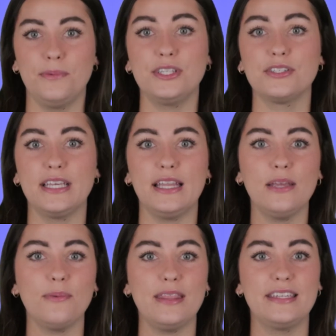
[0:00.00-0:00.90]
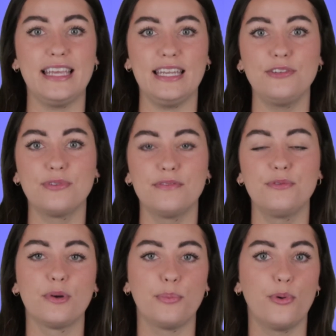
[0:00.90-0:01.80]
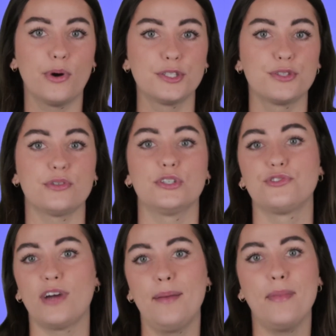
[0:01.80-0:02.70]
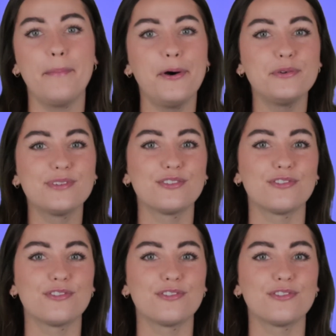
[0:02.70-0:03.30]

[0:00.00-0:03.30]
When you're dealing with data-driven reports or dry memos,